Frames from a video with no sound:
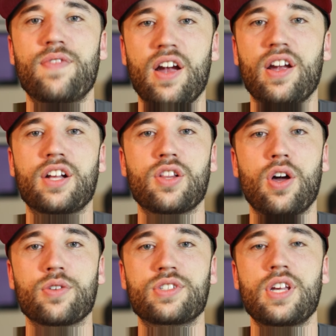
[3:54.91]
very
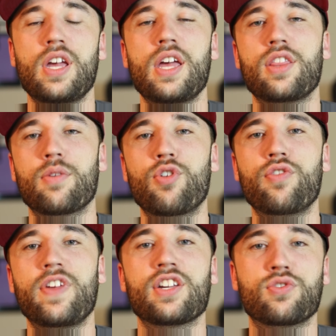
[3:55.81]
close. The
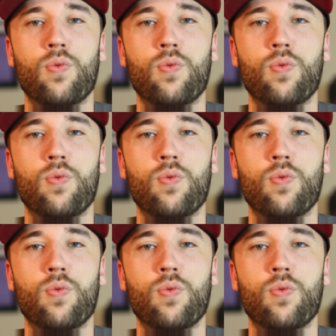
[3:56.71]
movie is